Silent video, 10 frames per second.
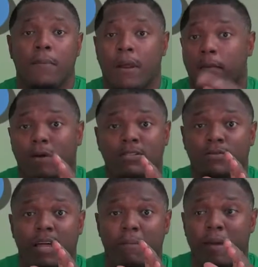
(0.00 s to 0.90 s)
But I'm
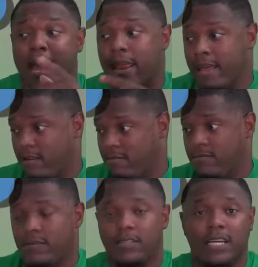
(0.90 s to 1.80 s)
also not mad at
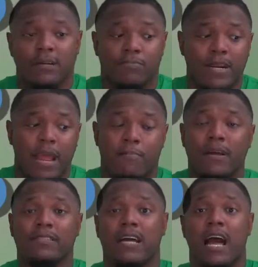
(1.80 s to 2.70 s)
that
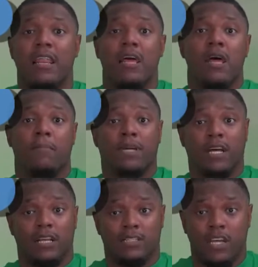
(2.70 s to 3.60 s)
Prescott
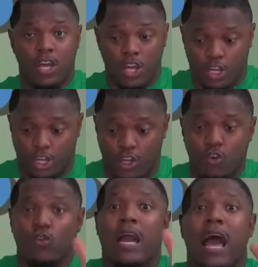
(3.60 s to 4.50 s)
because
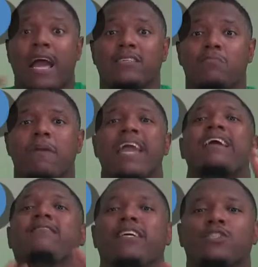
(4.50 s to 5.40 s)
you guys
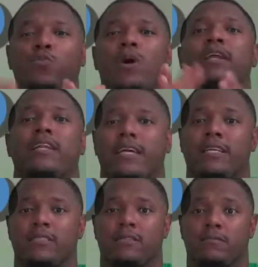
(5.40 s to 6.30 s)
made this what it
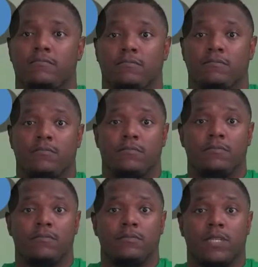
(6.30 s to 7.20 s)
is.
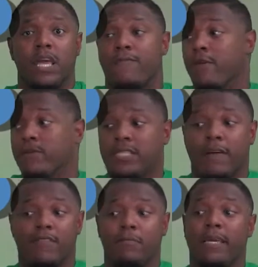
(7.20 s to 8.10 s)
If it was
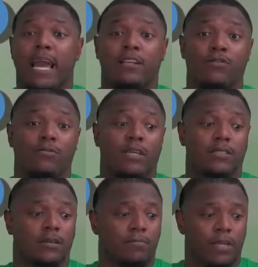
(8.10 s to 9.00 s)
left to me, I'd do
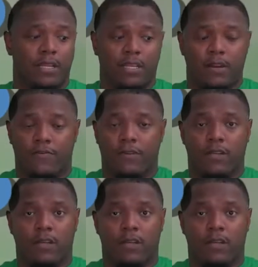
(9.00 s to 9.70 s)
things completely different